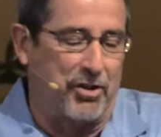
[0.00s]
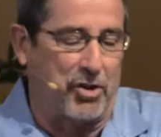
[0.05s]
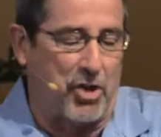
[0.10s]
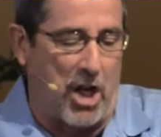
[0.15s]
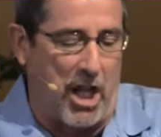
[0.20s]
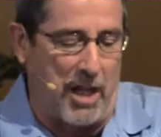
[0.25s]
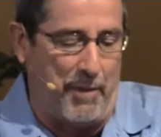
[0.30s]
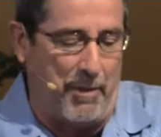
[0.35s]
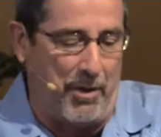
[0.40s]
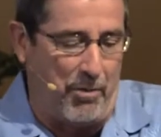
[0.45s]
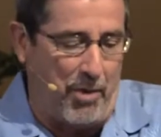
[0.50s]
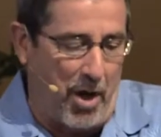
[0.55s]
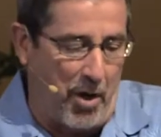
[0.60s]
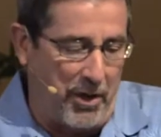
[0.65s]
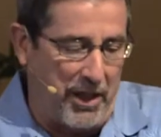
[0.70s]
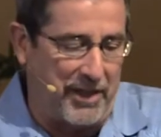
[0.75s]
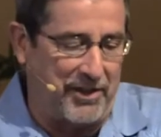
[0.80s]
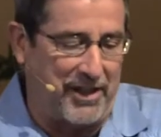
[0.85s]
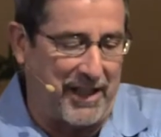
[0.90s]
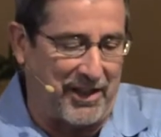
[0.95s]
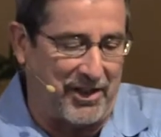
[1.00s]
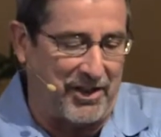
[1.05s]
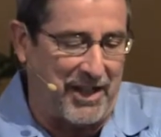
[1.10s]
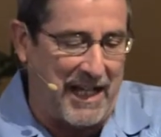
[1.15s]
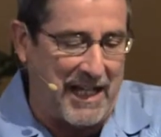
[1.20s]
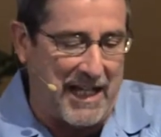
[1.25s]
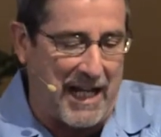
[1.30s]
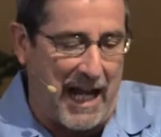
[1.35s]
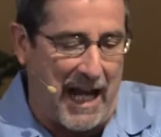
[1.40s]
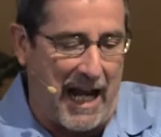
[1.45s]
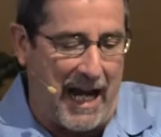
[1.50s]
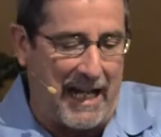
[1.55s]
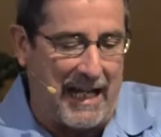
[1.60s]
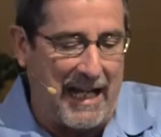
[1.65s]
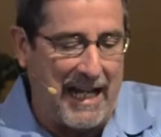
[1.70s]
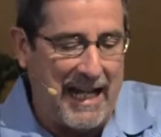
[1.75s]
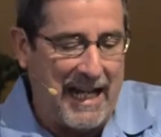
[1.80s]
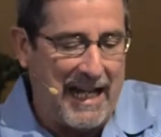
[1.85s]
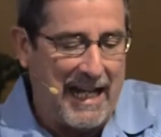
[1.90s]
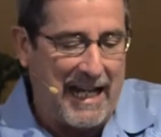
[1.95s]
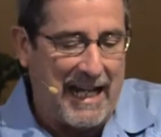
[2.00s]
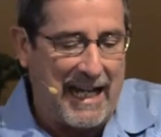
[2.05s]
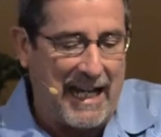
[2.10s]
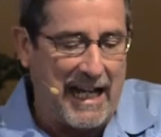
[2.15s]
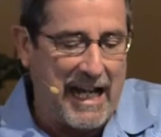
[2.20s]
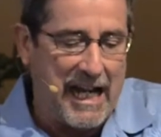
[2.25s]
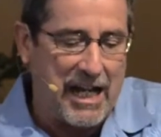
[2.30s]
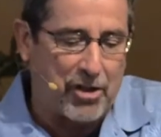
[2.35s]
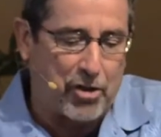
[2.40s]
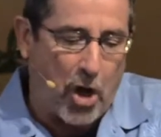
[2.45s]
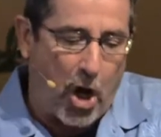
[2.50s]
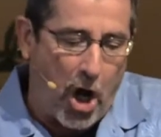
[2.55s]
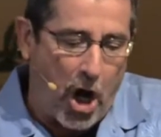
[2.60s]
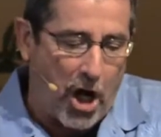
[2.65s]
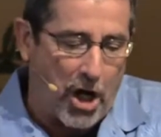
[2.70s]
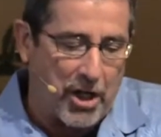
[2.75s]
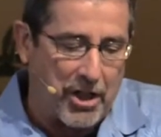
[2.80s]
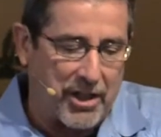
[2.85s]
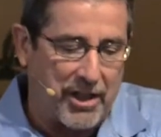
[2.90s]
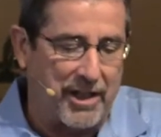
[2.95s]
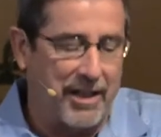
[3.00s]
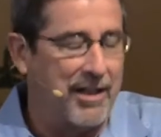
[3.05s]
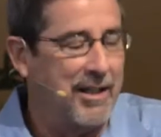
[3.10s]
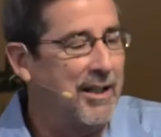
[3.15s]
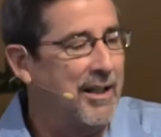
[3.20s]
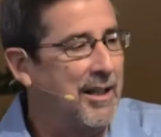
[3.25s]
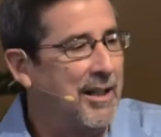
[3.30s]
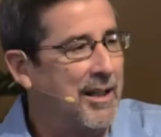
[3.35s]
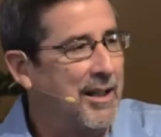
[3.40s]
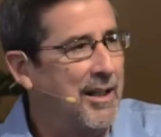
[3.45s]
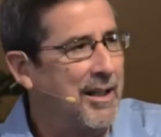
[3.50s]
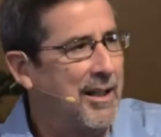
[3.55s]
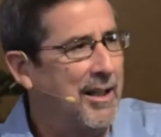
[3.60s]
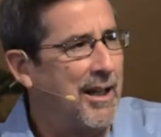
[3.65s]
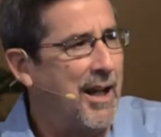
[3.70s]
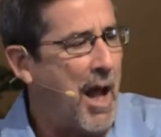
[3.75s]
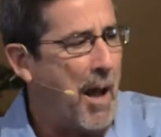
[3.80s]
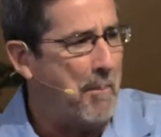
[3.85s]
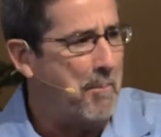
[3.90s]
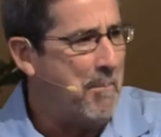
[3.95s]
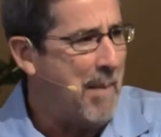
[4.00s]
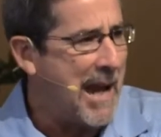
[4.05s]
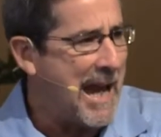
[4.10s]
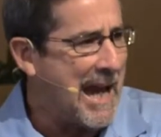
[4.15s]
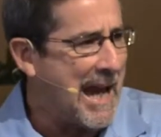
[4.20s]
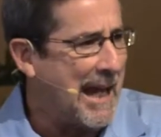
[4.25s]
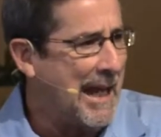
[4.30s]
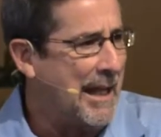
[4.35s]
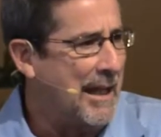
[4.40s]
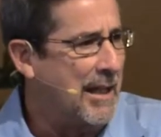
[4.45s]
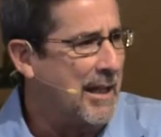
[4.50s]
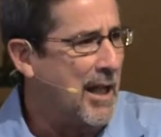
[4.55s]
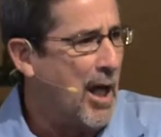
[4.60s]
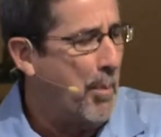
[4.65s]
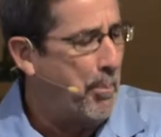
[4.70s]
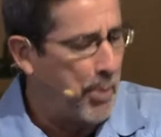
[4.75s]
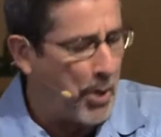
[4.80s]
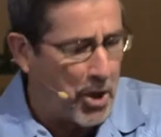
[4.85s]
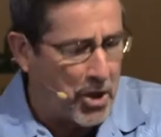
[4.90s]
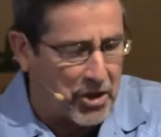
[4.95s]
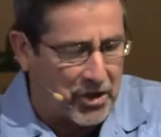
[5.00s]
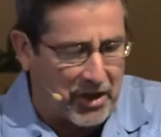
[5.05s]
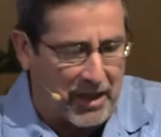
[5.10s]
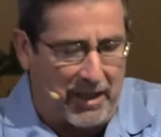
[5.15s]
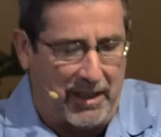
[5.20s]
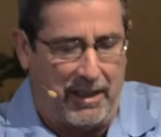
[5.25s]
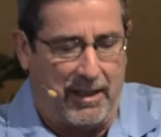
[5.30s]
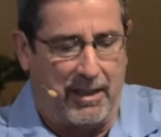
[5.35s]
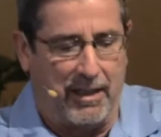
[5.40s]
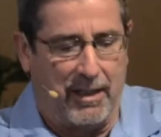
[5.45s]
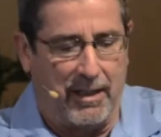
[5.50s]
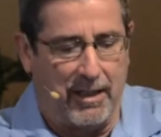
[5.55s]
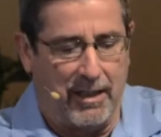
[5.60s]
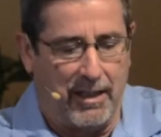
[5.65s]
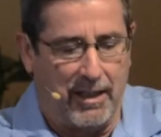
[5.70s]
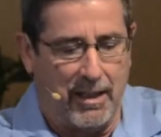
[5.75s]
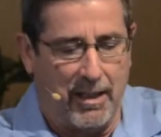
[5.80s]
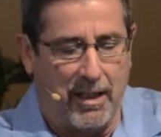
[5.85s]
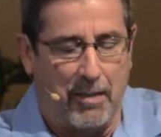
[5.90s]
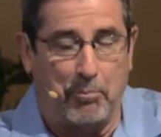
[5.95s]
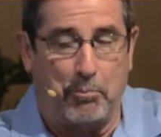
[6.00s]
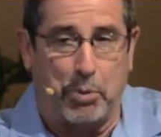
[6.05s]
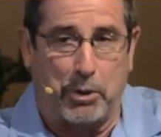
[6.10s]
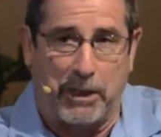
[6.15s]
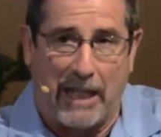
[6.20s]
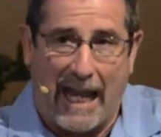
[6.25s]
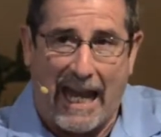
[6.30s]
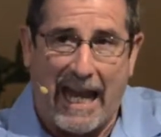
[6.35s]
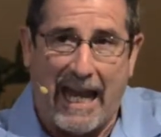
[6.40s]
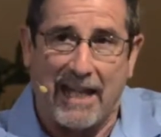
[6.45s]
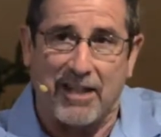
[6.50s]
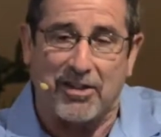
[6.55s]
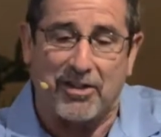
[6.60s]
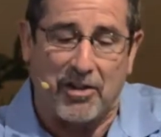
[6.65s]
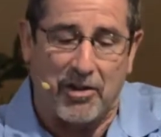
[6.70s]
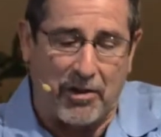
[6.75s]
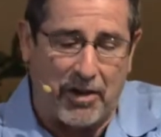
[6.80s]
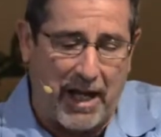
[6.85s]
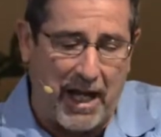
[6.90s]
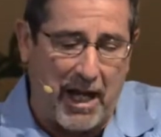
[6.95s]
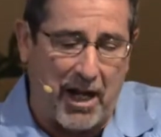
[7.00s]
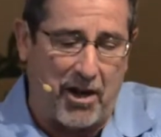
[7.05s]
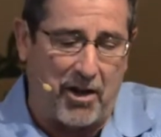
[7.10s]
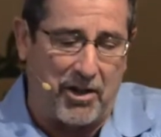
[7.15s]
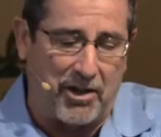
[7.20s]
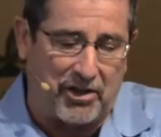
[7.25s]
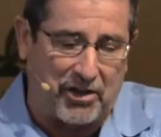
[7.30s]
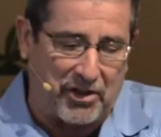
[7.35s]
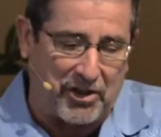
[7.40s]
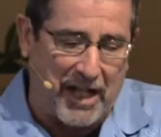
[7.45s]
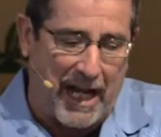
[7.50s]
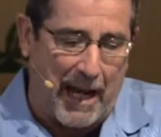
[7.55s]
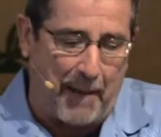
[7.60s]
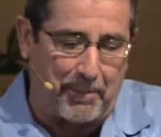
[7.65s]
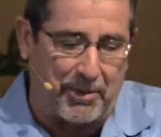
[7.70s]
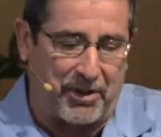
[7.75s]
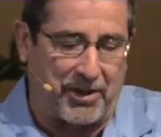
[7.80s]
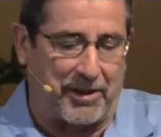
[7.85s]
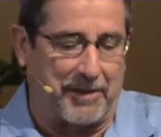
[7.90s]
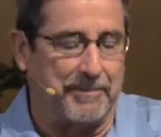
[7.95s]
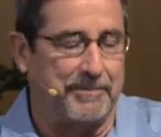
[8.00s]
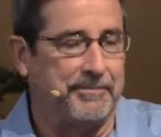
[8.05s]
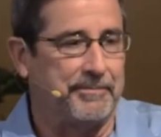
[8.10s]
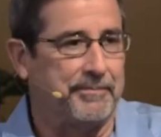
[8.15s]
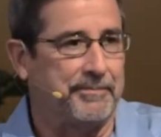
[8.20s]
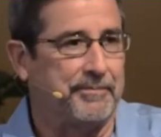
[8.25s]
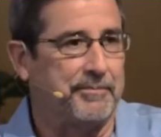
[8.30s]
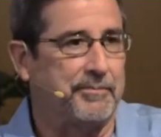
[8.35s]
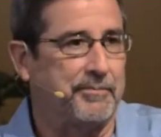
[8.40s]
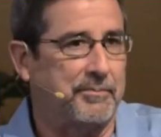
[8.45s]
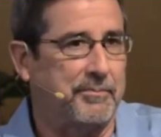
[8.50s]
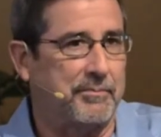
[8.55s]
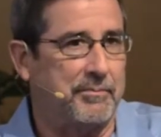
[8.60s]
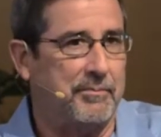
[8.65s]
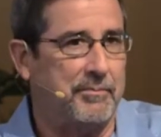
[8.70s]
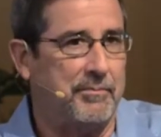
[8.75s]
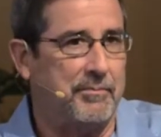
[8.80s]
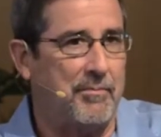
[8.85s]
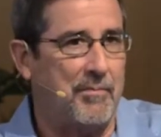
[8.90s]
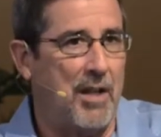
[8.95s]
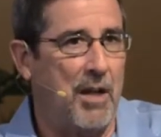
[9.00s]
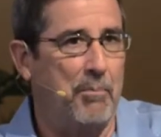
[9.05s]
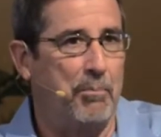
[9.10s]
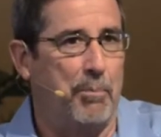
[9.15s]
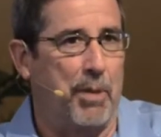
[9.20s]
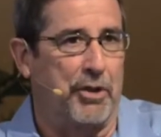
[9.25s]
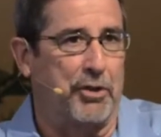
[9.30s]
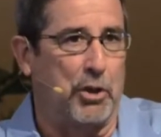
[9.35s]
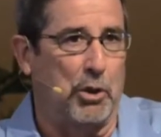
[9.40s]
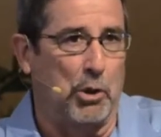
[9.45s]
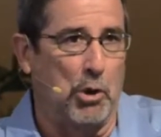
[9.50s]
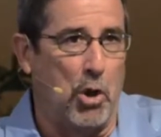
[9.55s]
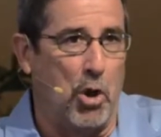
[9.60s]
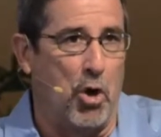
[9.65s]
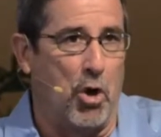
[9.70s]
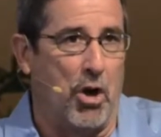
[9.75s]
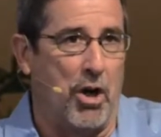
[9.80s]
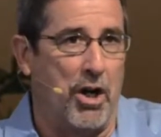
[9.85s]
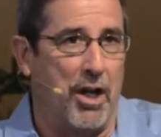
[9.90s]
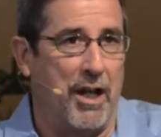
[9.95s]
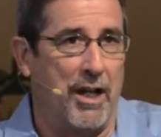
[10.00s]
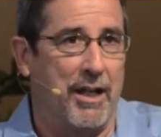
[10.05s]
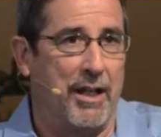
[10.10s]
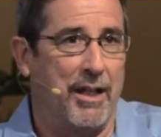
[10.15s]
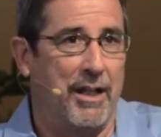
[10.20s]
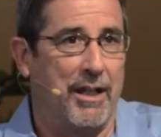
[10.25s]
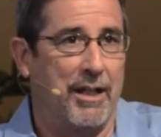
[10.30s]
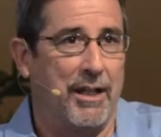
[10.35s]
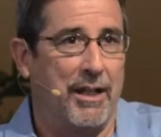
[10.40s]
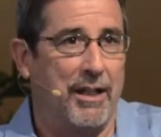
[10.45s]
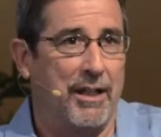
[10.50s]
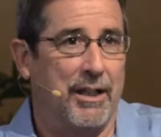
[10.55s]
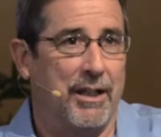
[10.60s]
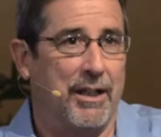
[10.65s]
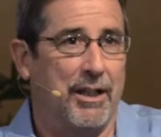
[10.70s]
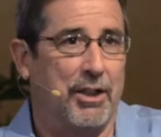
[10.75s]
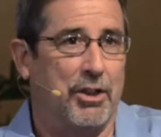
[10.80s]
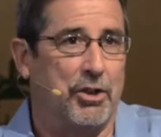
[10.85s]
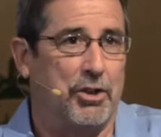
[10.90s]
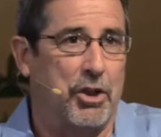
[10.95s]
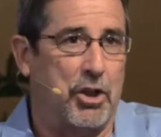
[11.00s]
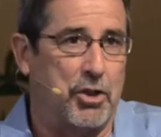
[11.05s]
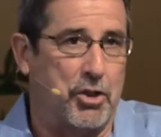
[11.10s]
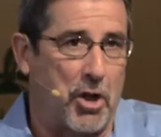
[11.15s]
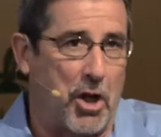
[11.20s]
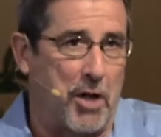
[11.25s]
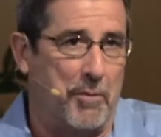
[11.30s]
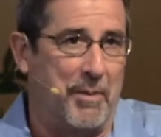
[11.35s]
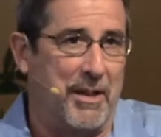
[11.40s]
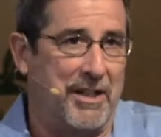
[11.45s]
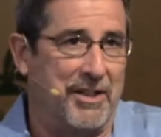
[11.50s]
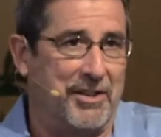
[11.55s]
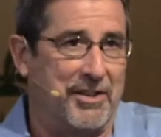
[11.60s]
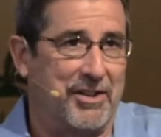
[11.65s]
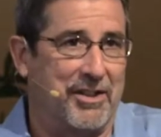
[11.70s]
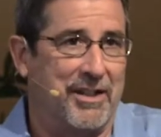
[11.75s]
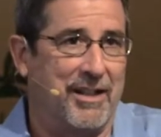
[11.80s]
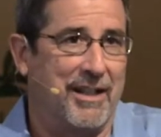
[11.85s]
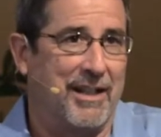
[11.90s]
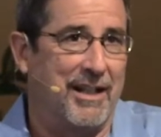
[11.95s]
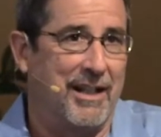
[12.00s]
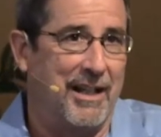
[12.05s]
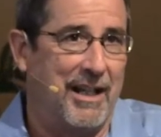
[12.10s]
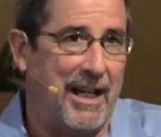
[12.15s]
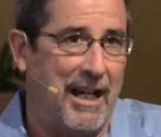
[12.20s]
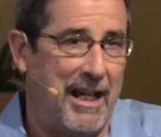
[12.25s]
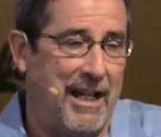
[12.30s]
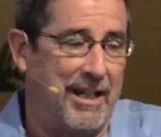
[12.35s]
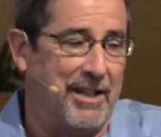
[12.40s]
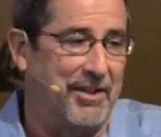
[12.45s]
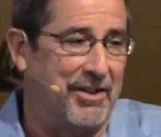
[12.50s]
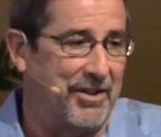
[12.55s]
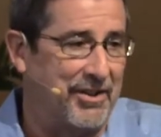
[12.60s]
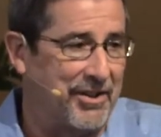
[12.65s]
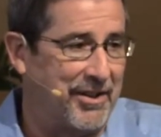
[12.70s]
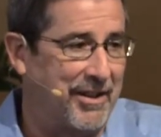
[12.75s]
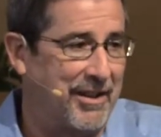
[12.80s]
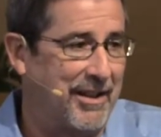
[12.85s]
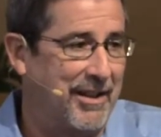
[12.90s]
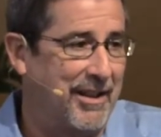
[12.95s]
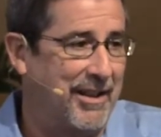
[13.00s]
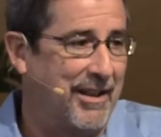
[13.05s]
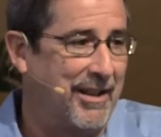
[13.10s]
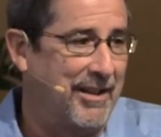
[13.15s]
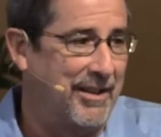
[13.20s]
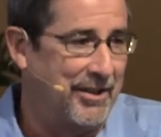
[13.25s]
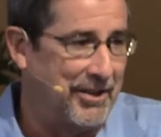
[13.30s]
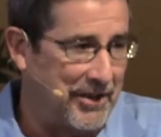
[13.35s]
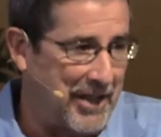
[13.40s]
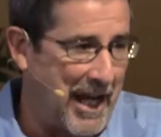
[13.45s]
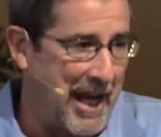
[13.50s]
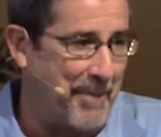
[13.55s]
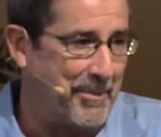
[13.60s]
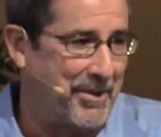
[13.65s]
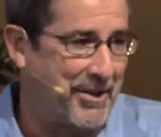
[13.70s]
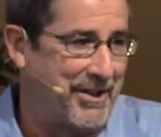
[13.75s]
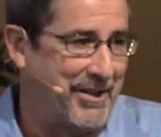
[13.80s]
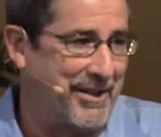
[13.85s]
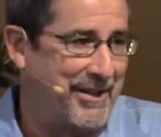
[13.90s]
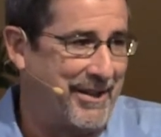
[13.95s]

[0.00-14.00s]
Solomon wrote in 16:9. In his heart, a man, a person, plans their steps but the Lord determines his steps.